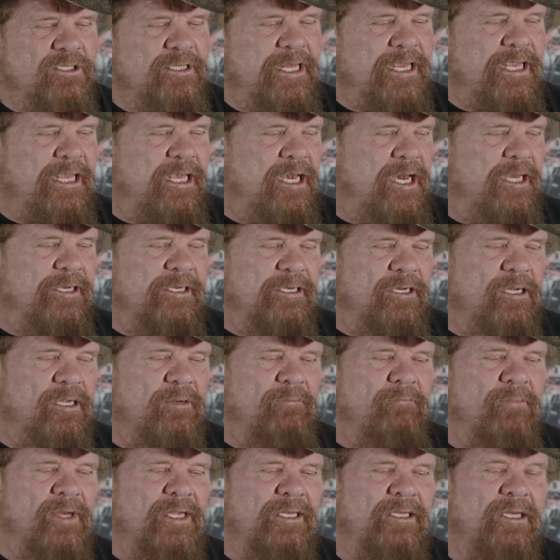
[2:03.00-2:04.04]
they got it
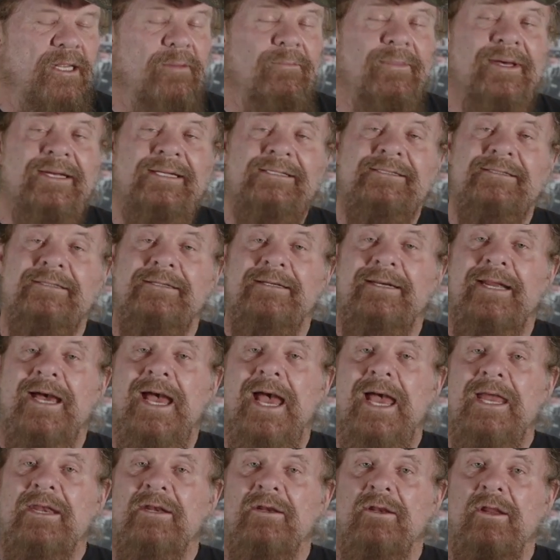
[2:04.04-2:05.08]
on Monday, but it's
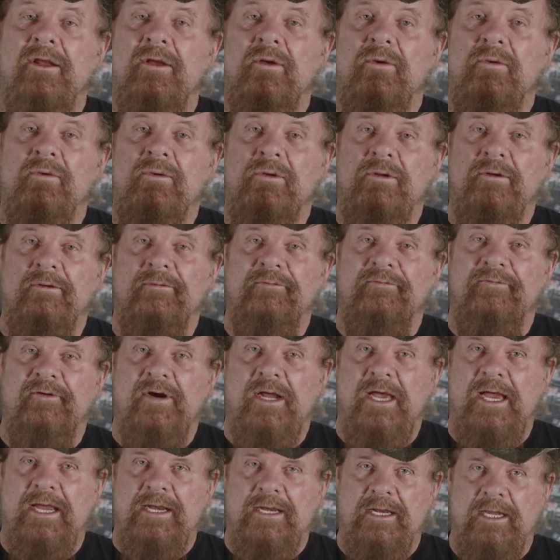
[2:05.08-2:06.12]
not due till
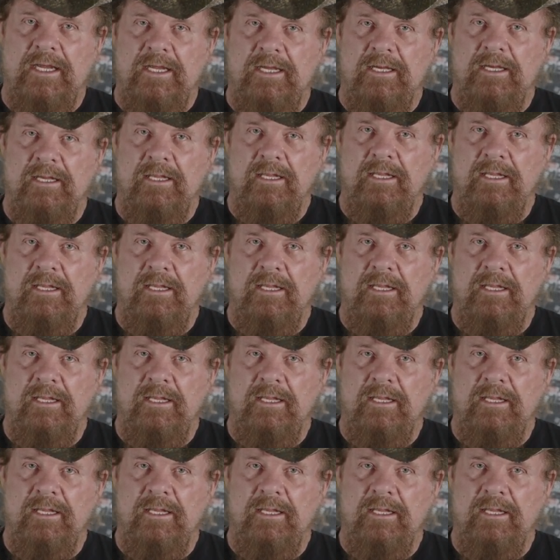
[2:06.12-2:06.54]
Friday.